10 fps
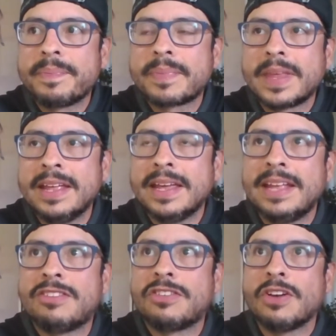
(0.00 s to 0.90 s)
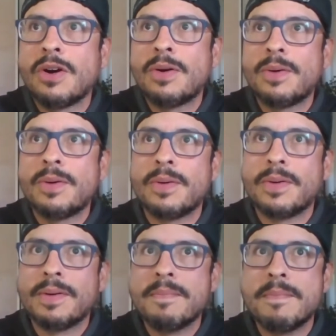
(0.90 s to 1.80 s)
it's so
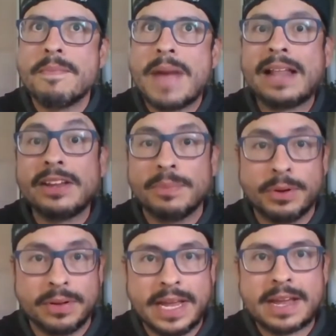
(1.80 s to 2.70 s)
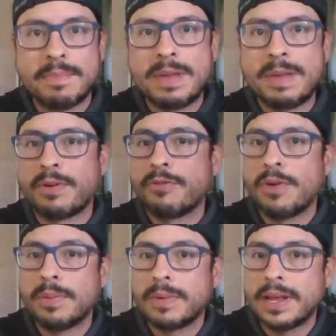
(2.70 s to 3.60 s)
malleable. It can be
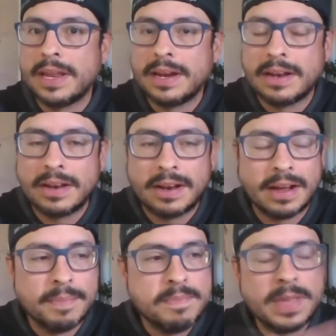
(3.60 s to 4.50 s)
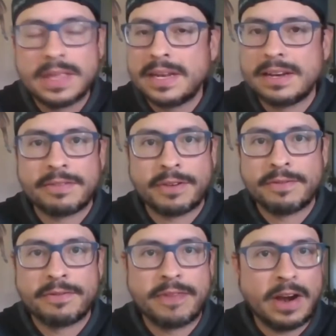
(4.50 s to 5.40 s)
performed in a million
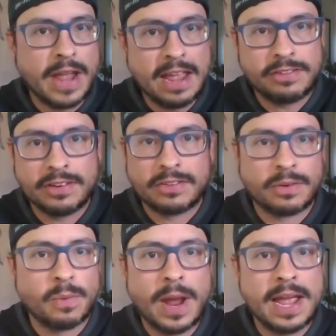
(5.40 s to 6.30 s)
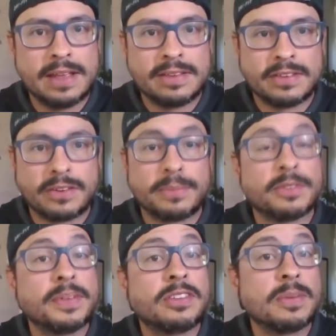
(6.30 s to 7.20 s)
different variations or ways in terms
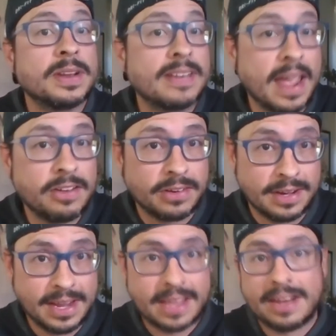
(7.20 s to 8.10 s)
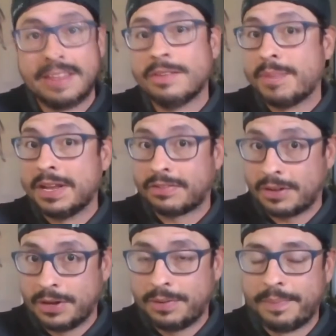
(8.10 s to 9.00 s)
of instrumentation. It could either be a
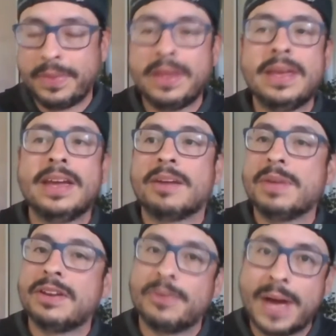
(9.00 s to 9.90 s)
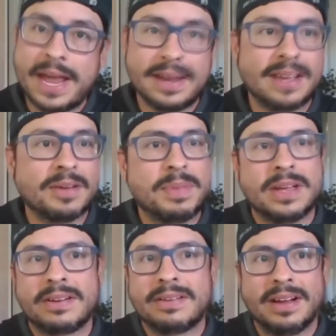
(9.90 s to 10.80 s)
solo, it could be a duet, it could
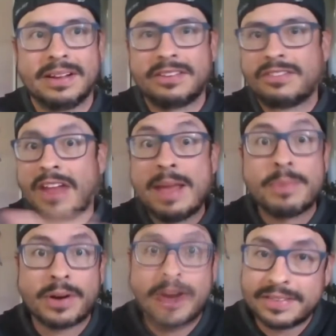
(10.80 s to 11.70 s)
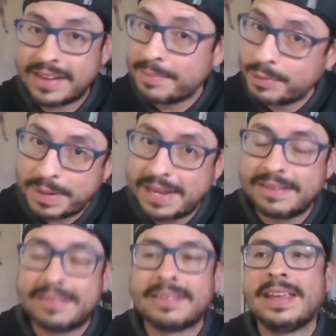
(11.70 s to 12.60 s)
be a chamber ensemble piece.